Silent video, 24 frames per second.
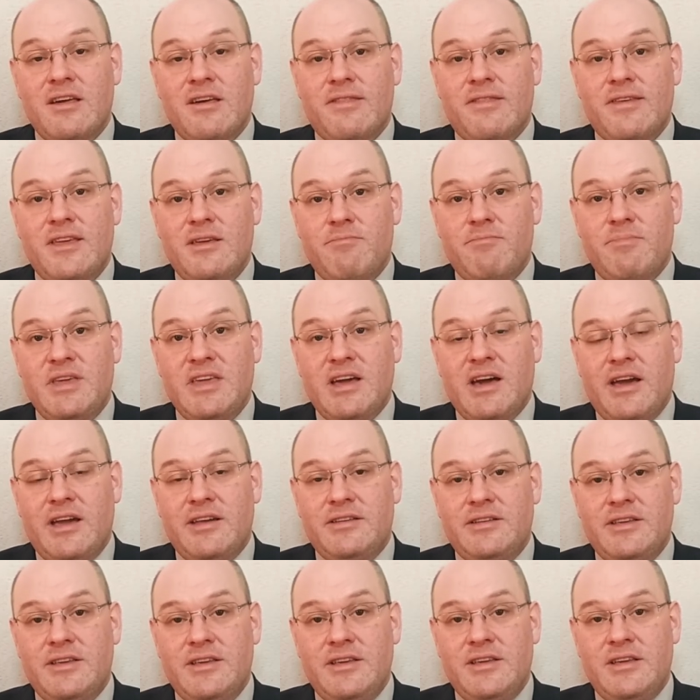The
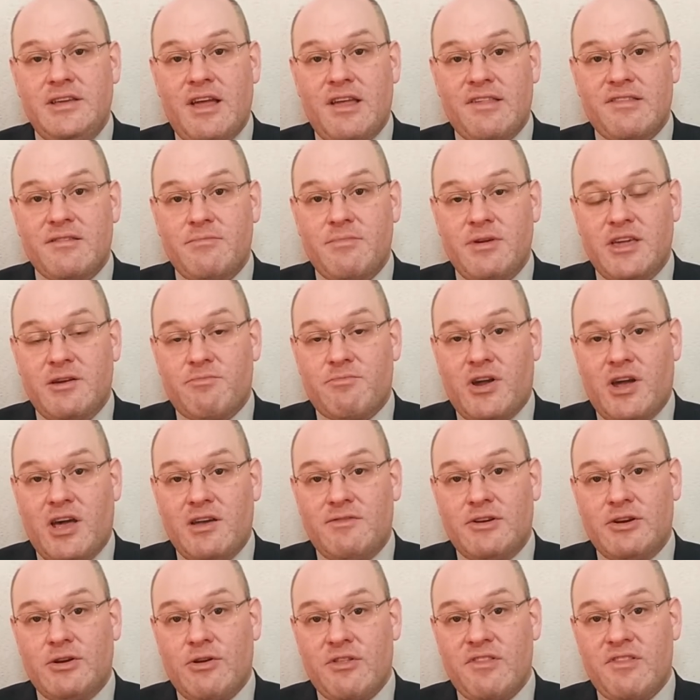BIT, as a big
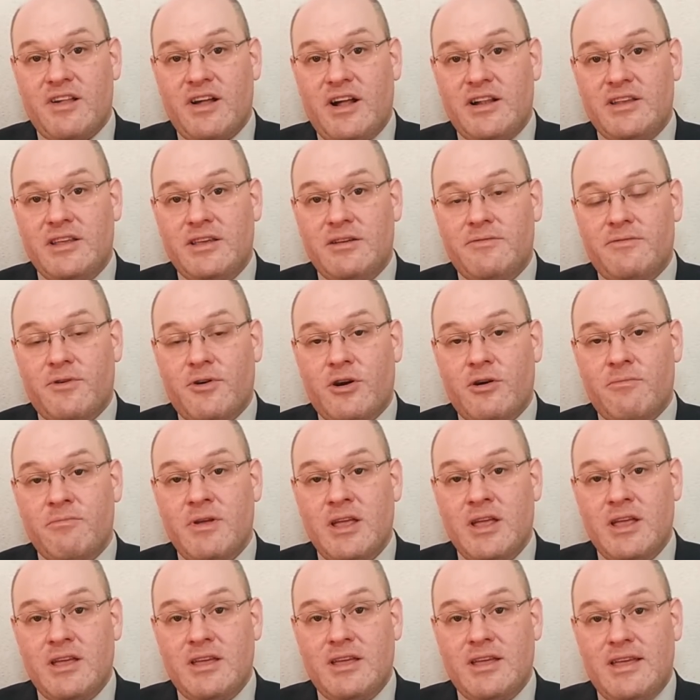private consulting firm,
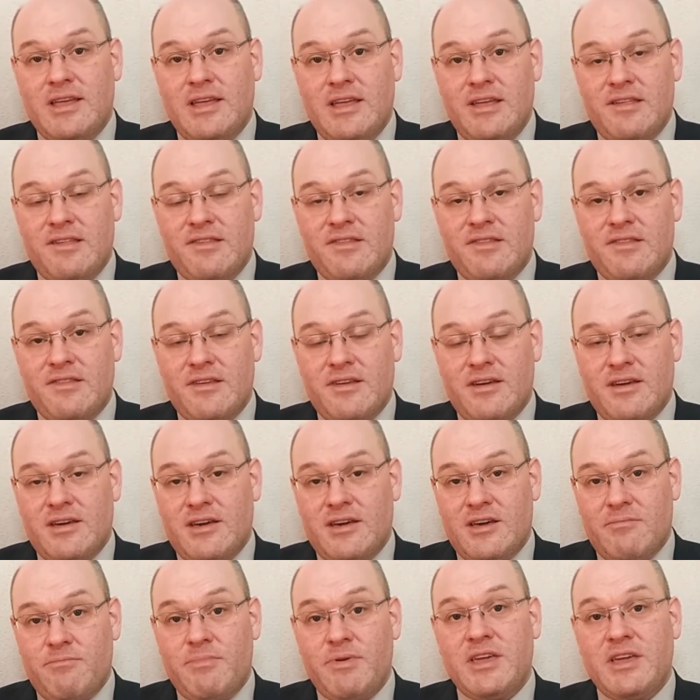is
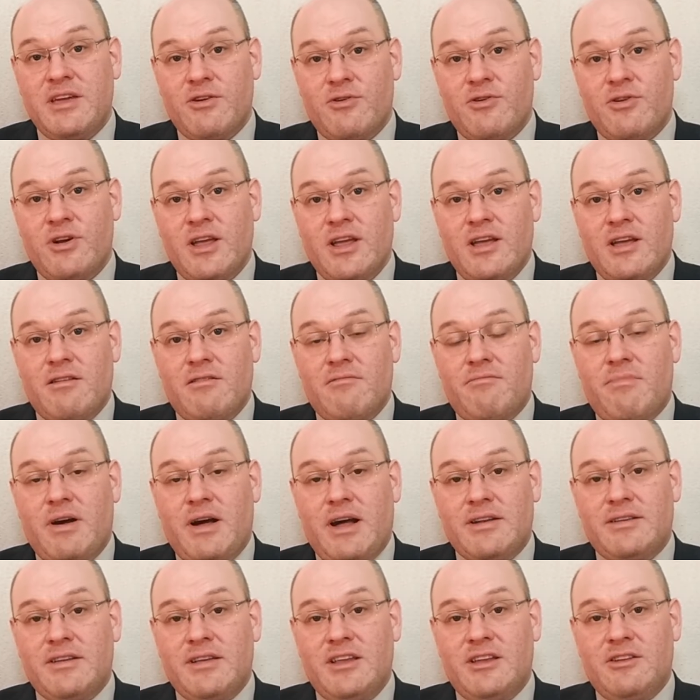bigger,
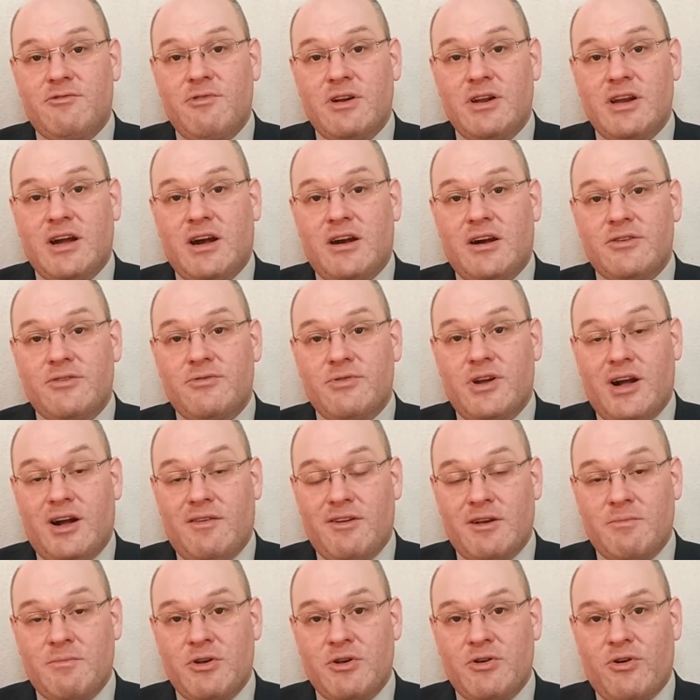but in regard to
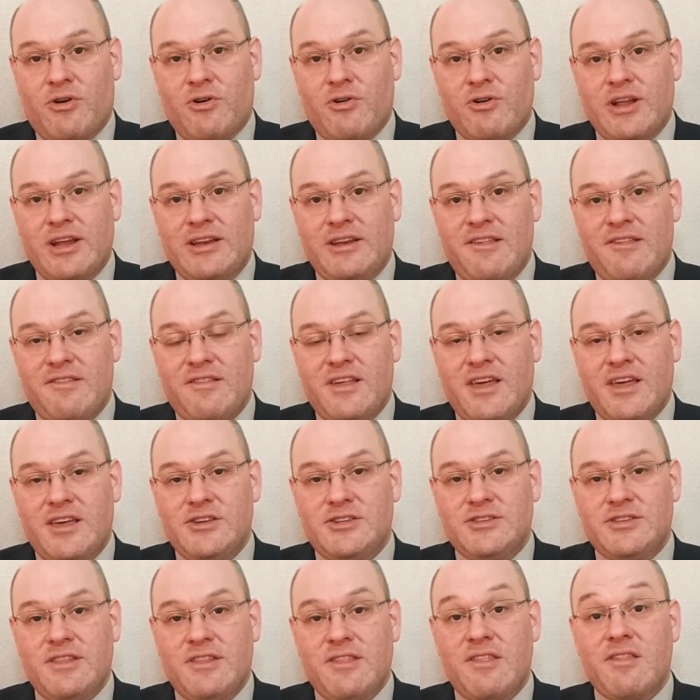government
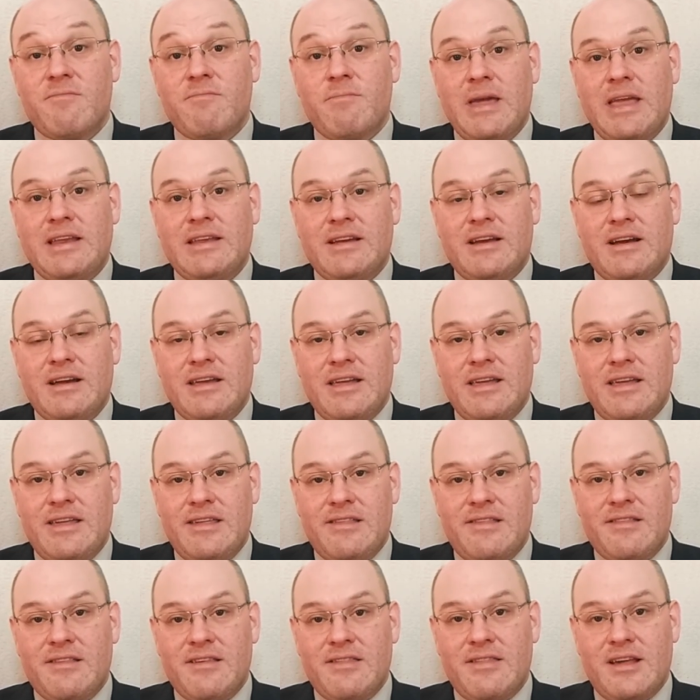organizations, BETA
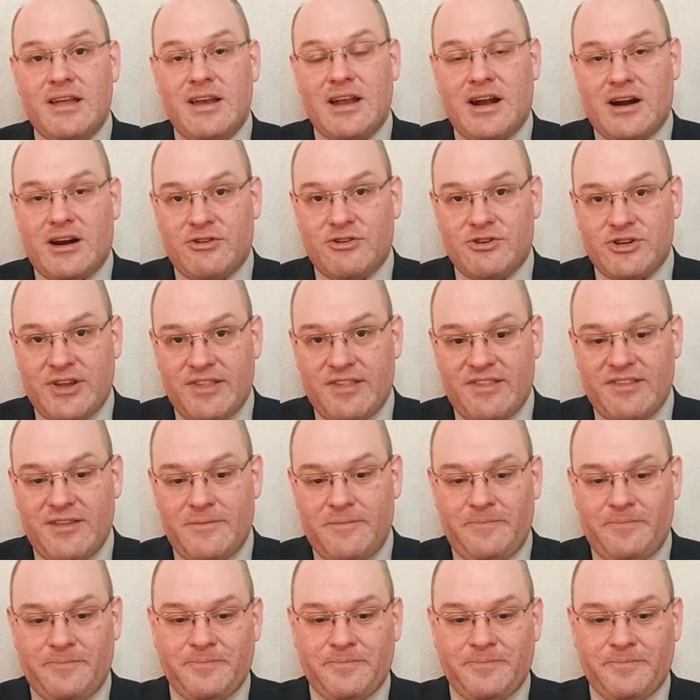is the largest.